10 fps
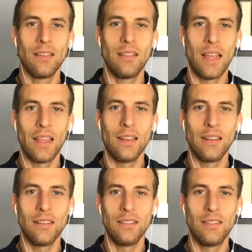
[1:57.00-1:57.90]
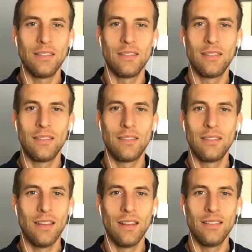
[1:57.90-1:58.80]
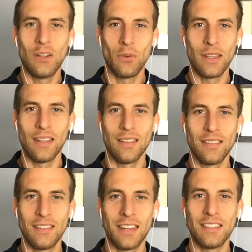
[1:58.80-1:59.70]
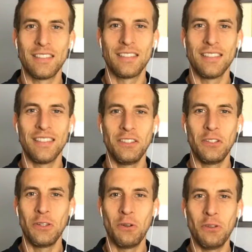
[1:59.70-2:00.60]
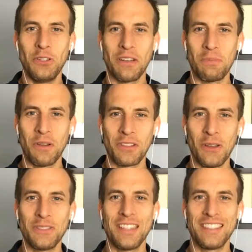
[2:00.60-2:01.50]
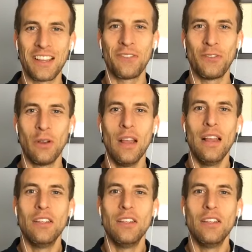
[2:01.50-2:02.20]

then don't get it, because you don't you have to put those things on food.